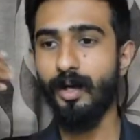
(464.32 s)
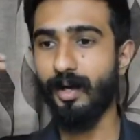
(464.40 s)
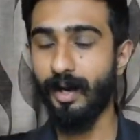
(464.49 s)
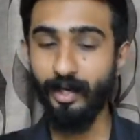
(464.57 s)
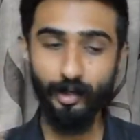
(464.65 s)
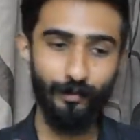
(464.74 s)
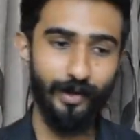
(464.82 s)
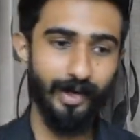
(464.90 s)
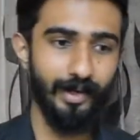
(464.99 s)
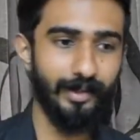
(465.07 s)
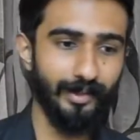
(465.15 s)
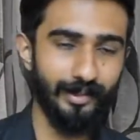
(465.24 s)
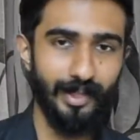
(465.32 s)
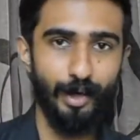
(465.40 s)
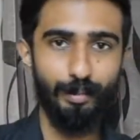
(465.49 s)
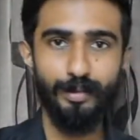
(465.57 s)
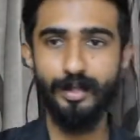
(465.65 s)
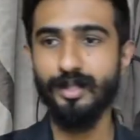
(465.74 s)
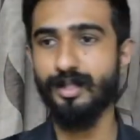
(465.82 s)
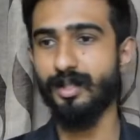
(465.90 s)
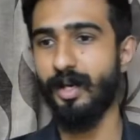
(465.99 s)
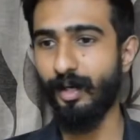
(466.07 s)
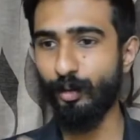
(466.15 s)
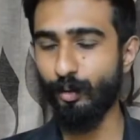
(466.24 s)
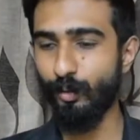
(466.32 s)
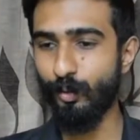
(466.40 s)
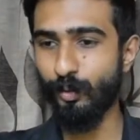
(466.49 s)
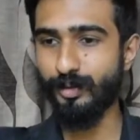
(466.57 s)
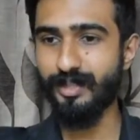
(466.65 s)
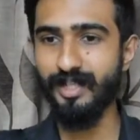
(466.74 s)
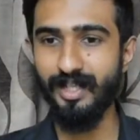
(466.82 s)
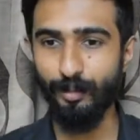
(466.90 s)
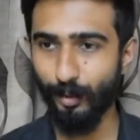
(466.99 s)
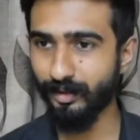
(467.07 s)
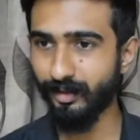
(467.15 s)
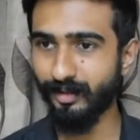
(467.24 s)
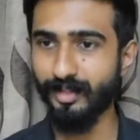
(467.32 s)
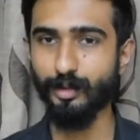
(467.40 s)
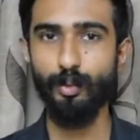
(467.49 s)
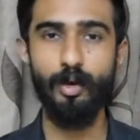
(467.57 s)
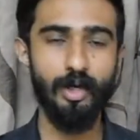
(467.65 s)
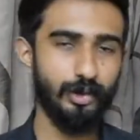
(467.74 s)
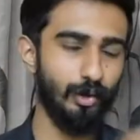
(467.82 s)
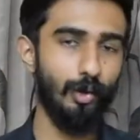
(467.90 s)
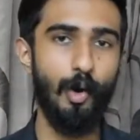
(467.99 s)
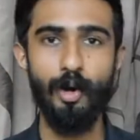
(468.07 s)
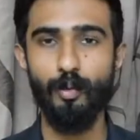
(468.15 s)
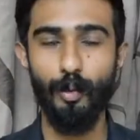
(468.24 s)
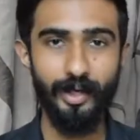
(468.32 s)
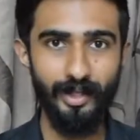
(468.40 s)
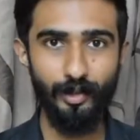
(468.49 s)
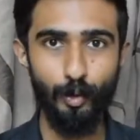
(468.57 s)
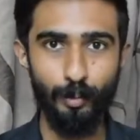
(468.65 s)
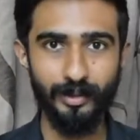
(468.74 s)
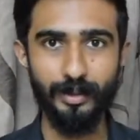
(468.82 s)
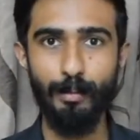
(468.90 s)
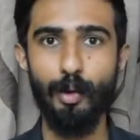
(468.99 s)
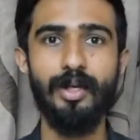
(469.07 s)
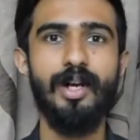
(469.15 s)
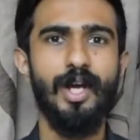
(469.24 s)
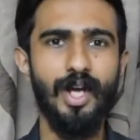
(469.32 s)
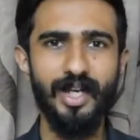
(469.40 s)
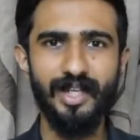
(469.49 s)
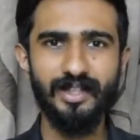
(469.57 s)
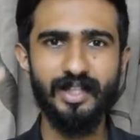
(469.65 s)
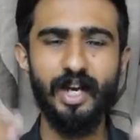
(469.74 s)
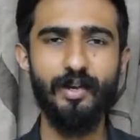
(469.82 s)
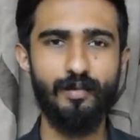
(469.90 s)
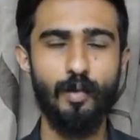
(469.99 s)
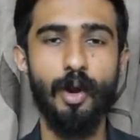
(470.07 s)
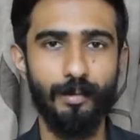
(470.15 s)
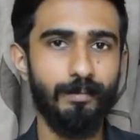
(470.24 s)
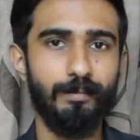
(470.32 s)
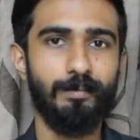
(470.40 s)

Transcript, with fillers: trying to find another therapist, trying to see whether this works or not, worrying too much about it is kind of gone.